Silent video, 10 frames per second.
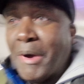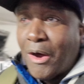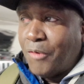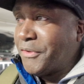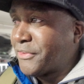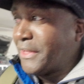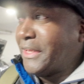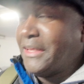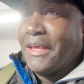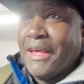But
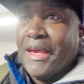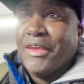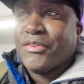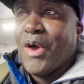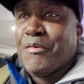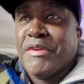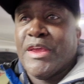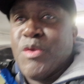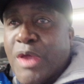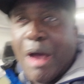obviously, it's not every
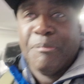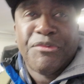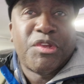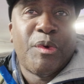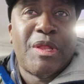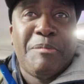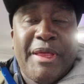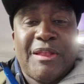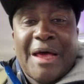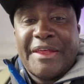day you come to a
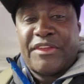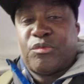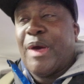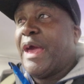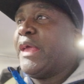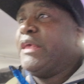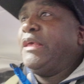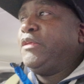meet like this where